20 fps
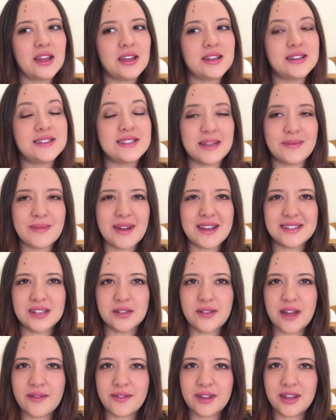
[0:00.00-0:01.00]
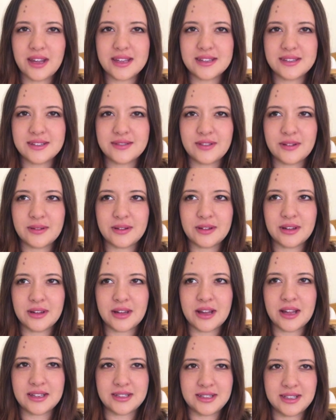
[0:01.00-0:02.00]
could see myself
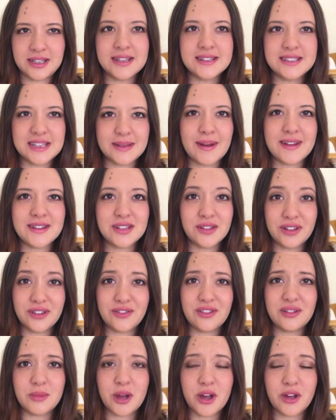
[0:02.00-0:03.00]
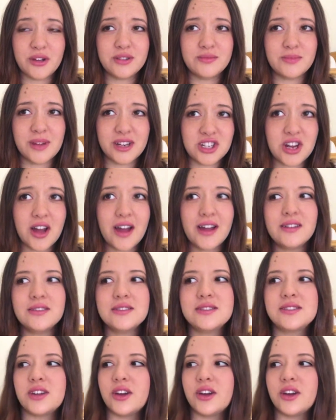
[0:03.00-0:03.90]
giving my child.